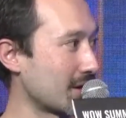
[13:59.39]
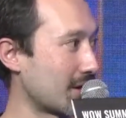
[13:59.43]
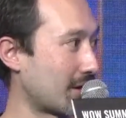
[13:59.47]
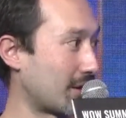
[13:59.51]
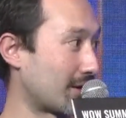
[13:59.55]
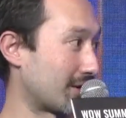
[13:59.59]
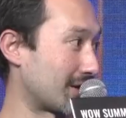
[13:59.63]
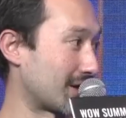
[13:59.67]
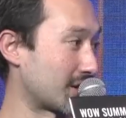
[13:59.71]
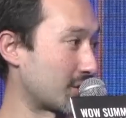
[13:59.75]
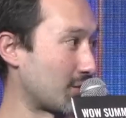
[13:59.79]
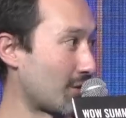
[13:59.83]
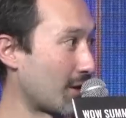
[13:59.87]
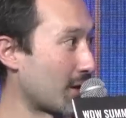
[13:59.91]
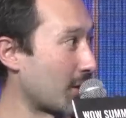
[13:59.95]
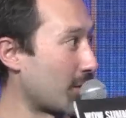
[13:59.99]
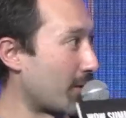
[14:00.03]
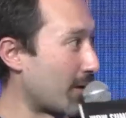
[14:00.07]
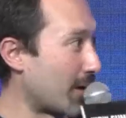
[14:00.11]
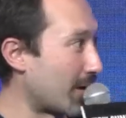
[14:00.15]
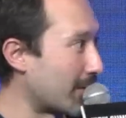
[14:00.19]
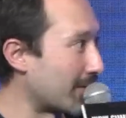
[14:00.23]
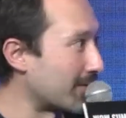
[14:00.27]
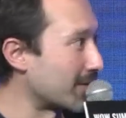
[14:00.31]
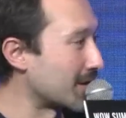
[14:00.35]
That's why
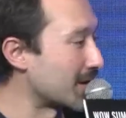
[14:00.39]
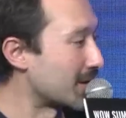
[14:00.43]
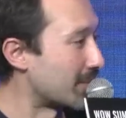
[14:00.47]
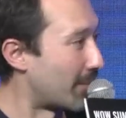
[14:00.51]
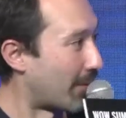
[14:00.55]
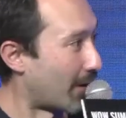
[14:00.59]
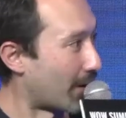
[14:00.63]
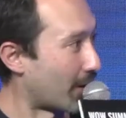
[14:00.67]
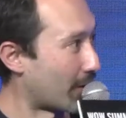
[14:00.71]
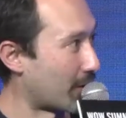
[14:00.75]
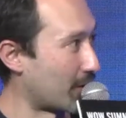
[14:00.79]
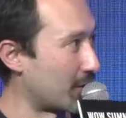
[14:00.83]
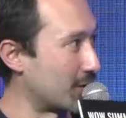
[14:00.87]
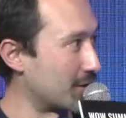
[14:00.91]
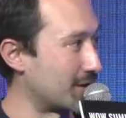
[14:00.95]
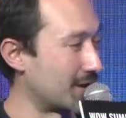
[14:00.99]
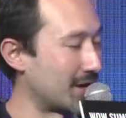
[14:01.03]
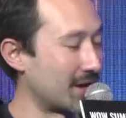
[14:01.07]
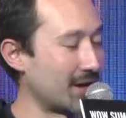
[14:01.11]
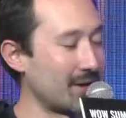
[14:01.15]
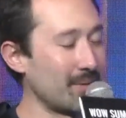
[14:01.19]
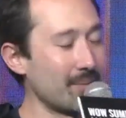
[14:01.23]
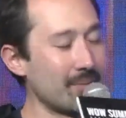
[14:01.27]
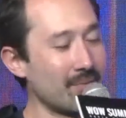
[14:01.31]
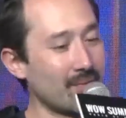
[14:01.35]
we have this partner
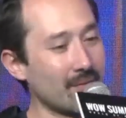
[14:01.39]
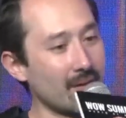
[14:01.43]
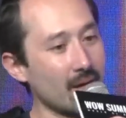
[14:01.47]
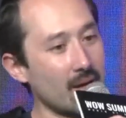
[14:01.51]
day.